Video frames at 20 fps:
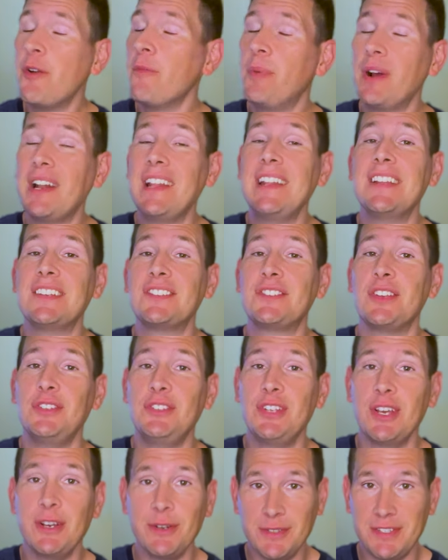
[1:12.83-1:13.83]
but it is a
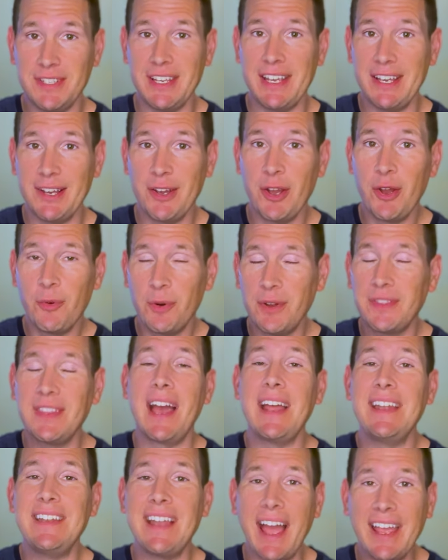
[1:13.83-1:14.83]
doozy with
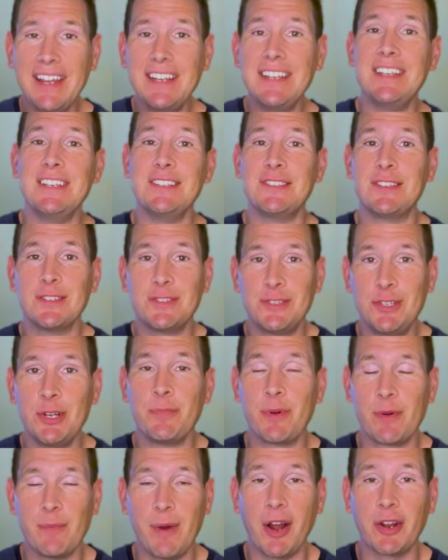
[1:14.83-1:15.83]
that 90s
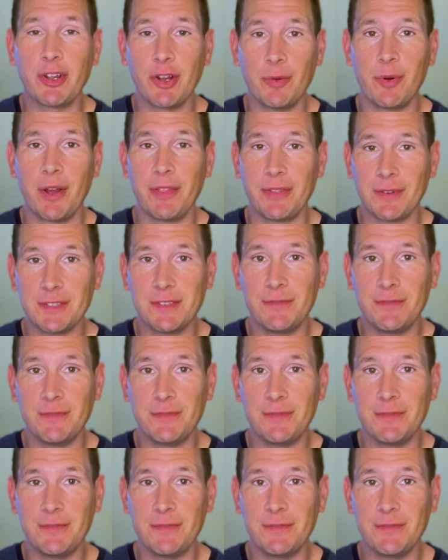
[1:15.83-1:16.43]
Super Mario Brothers